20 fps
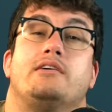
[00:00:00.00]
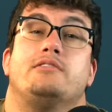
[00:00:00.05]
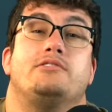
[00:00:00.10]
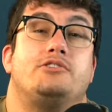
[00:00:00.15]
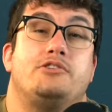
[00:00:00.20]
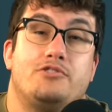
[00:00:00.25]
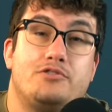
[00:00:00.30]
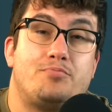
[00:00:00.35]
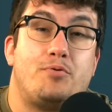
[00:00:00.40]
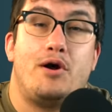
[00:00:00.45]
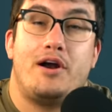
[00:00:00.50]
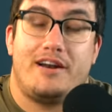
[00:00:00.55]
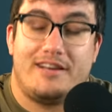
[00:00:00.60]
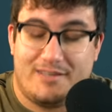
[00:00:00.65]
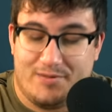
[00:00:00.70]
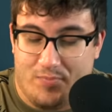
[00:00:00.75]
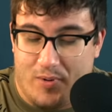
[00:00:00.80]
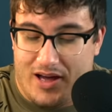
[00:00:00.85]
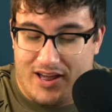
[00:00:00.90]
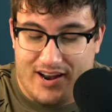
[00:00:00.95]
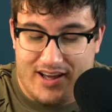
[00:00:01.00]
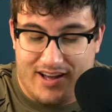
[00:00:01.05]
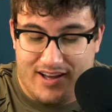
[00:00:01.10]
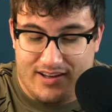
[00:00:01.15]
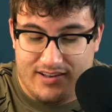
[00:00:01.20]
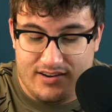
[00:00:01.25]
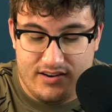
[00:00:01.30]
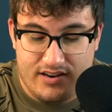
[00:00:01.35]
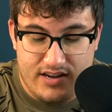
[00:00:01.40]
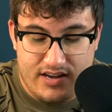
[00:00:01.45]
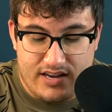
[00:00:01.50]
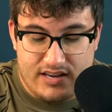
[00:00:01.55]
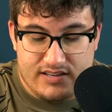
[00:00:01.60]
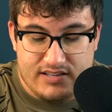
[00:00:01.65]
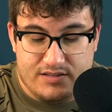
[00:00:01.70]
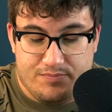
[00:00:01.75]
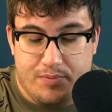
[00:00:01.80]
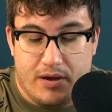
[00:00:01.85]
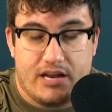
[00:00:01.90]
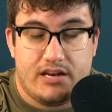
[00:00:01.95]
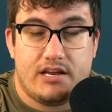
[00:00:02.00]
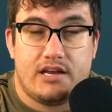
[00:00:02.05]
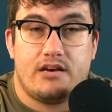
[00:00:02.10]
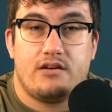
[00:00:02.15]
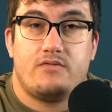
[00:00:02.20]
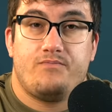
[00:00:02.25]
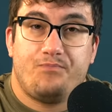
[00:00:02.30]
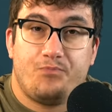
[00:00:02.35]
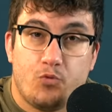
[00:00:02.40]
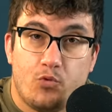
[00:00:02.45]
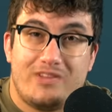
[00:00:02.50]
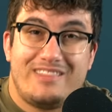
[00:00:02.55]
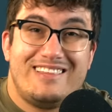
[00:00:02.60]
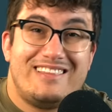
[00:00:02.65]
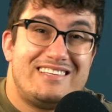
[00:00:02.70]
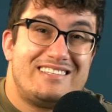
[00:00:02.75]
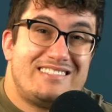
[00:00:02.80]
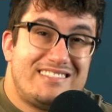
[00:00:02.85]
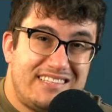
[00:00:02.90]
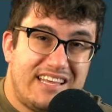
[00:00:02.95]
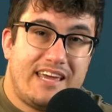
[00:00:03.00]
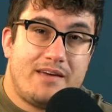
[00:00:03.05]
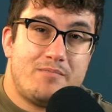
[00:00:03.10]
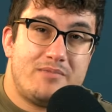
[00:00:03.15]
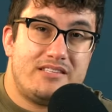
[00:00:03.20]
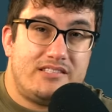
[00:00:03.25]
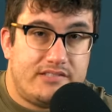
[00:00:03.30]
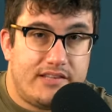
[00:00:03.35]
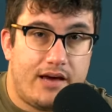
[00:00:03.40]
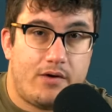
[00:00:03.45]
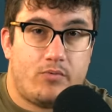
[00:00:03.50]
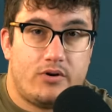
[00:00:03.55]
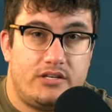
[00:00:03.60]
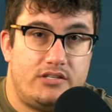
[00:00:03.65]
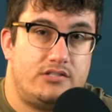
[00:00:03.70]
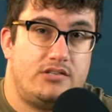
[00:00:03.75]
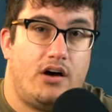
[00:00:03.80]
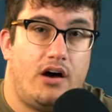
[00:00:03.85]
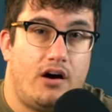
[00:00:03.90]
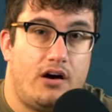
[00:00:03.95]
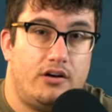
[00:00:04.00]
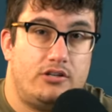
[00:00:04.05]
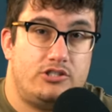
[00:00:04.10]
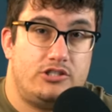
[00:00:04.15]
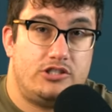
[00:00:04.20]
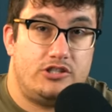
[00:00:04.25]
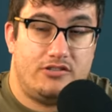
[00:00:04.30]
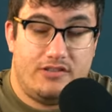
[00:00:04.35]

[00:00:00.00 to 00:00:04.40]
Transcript: she was pretty spot on. Spending, within the statements that we saw, she,